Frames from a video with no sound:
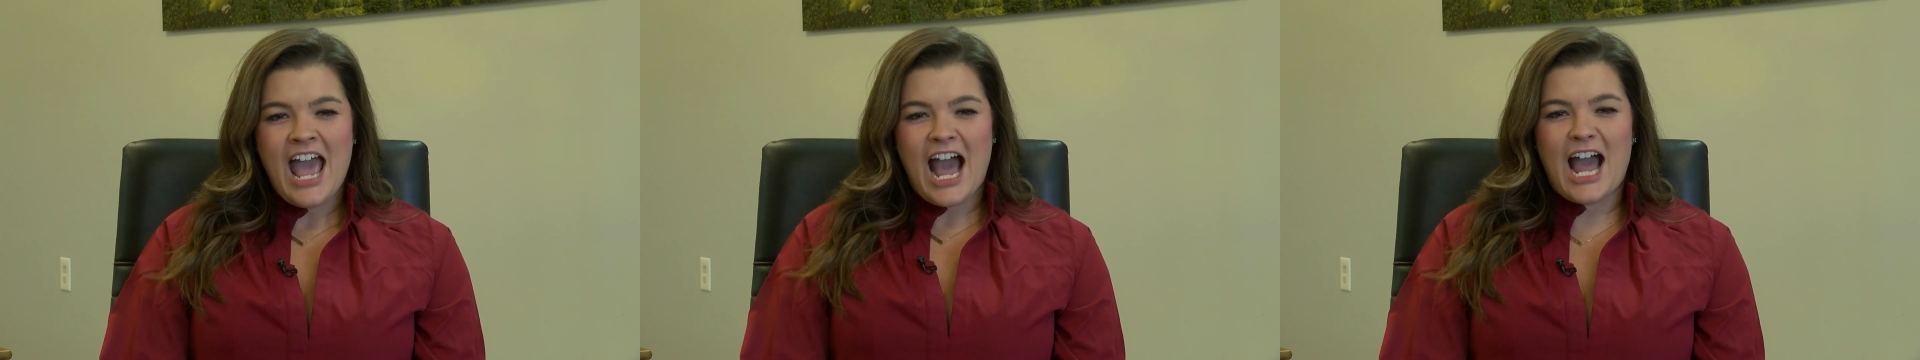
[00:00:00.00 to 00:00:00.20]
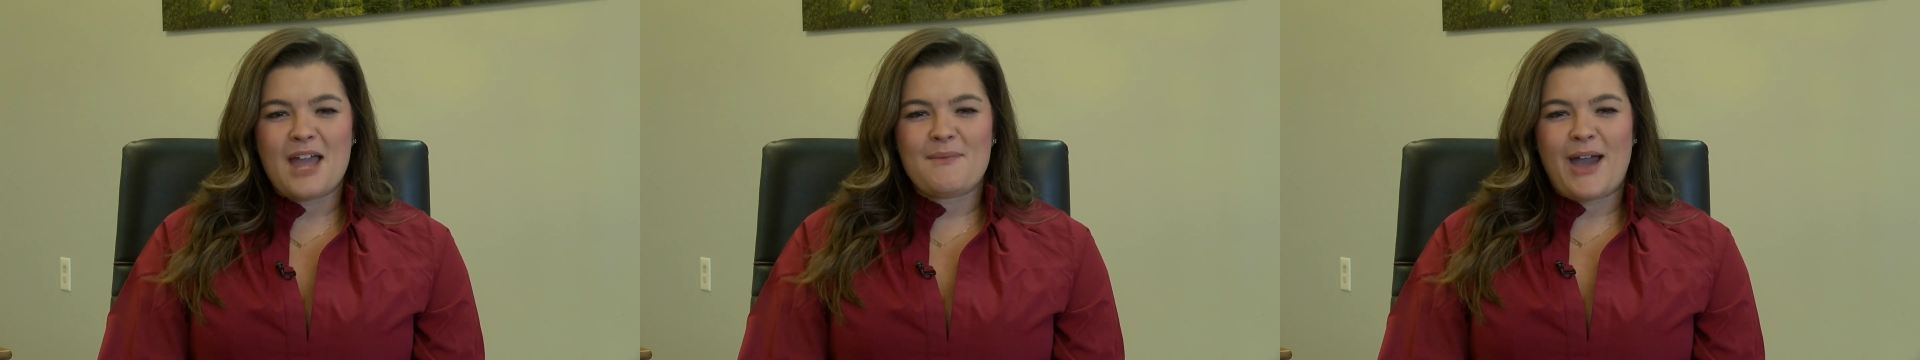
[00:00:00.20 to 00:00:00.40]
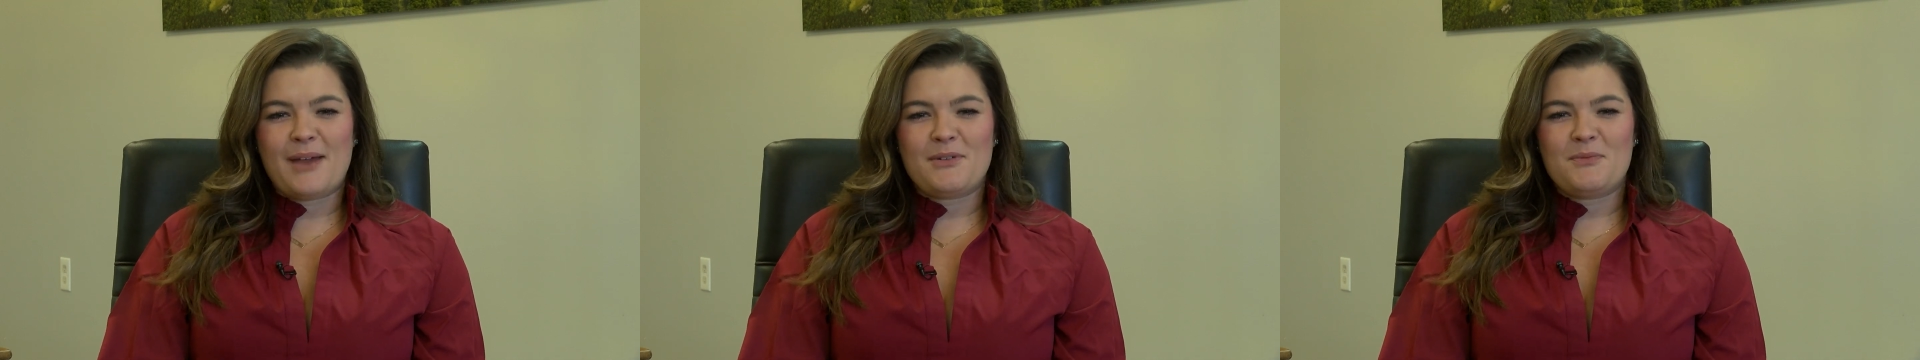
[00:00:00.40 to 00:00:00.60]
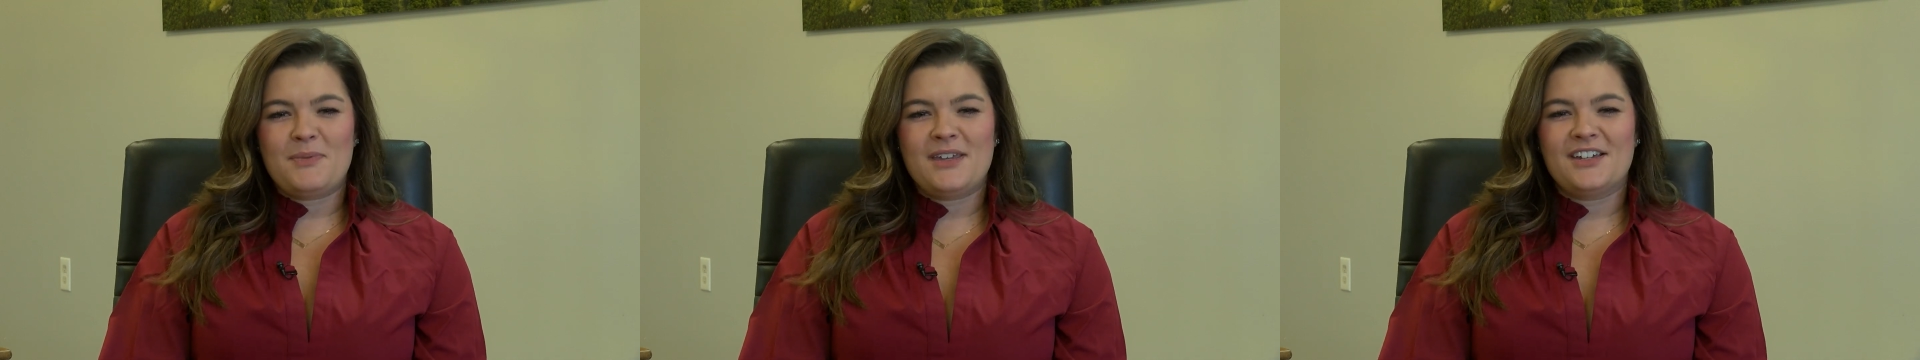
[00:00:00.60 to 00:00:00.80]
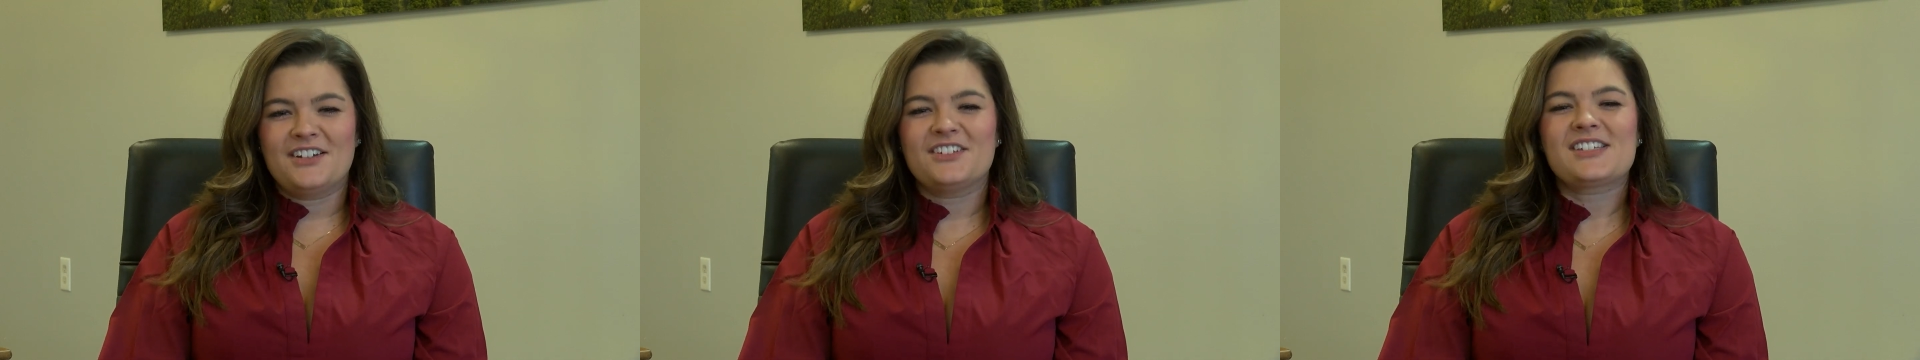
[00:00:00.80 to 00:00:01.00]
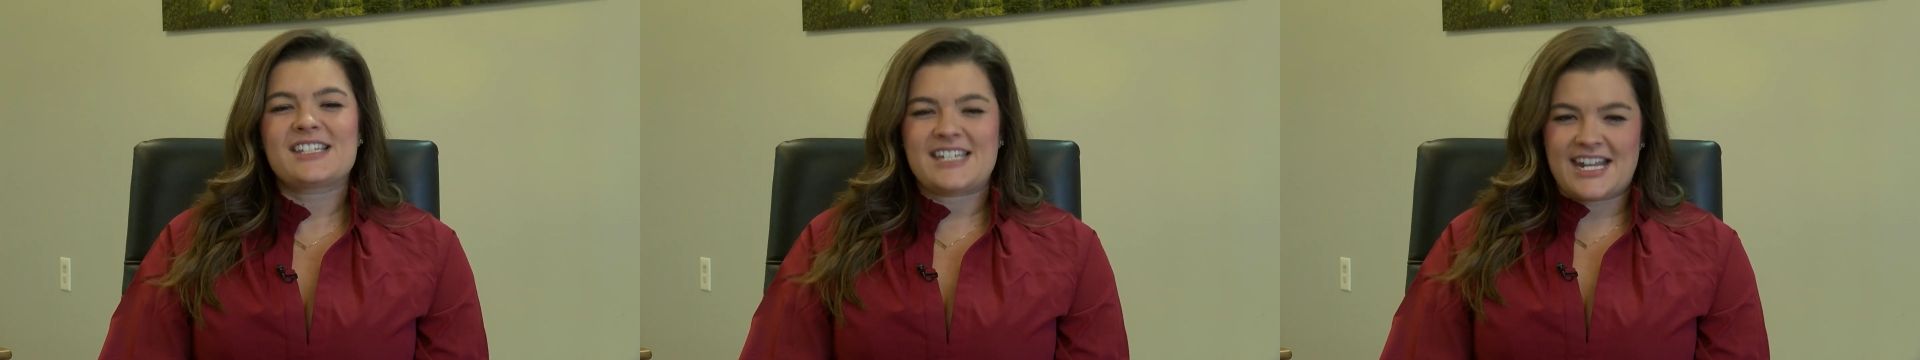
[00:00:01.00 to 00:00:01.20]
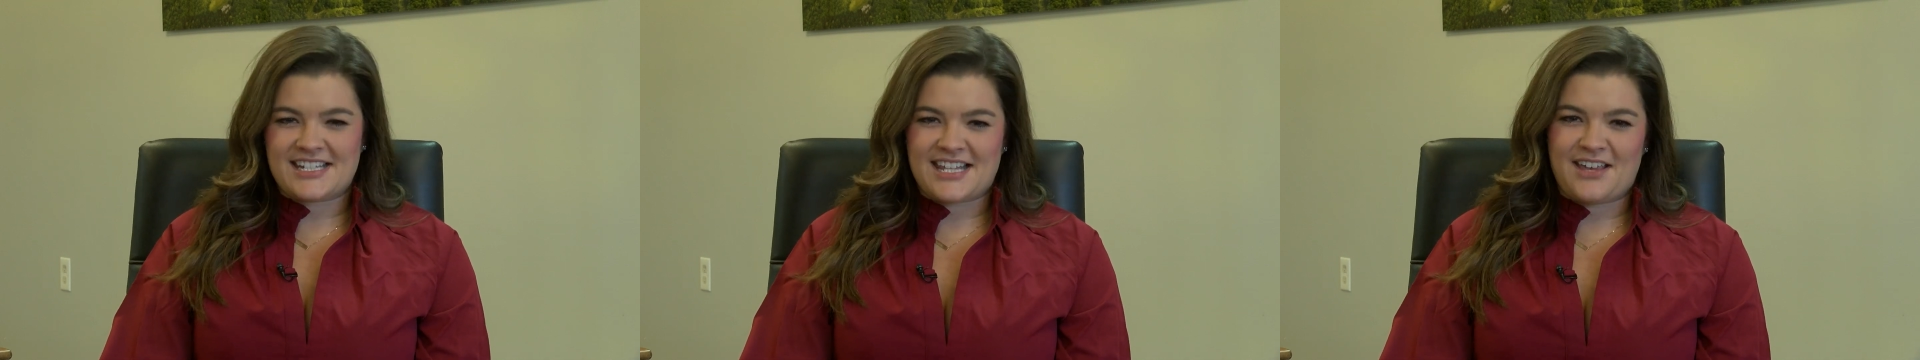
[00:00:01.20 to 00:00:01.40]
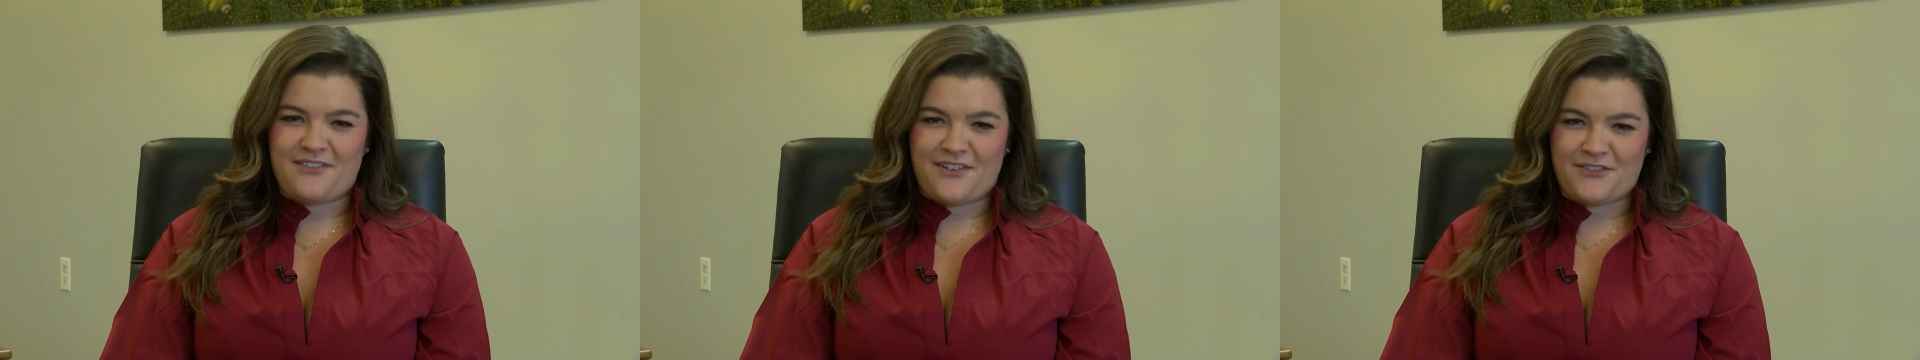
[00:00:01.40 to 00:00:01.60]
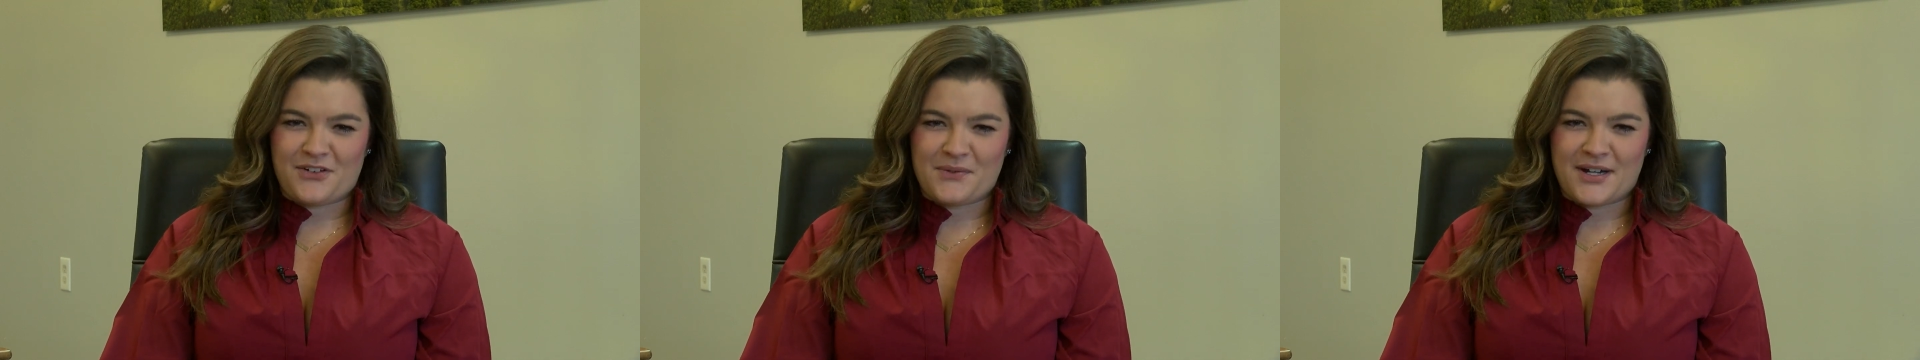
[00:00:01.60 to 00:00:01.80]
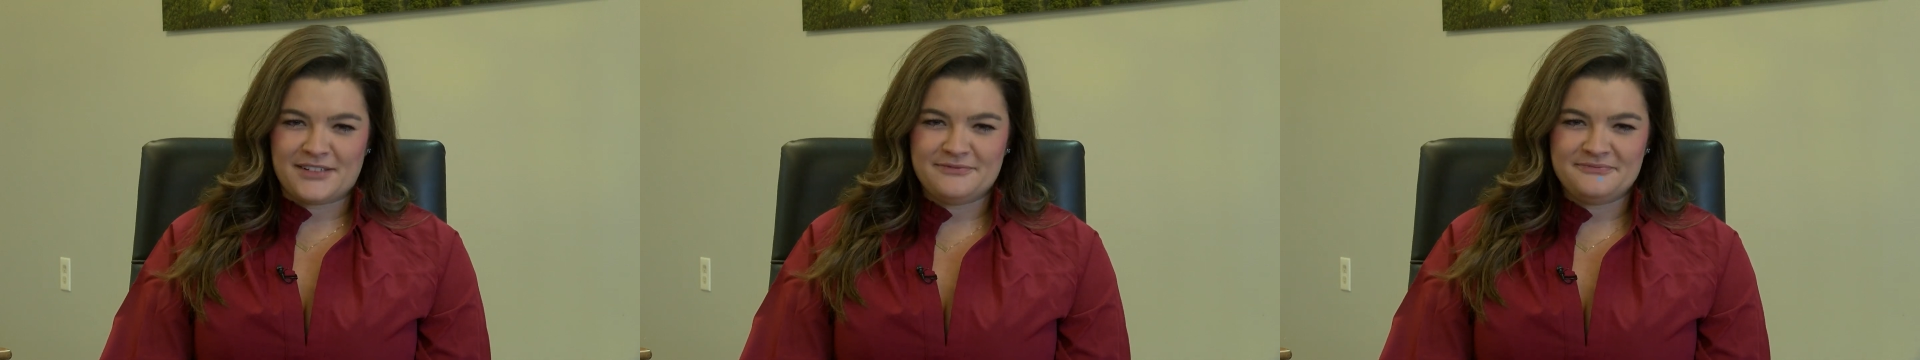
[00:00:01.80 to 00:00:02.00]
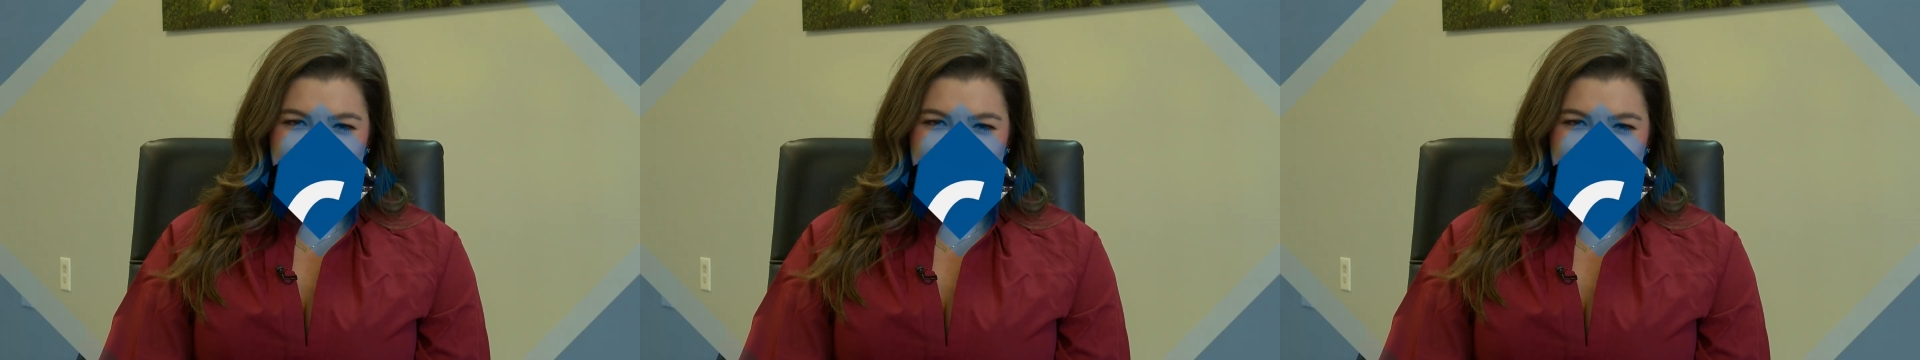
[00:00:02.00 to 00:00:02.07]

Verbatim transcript: I'm Abby Peel. Stay safe, everyone.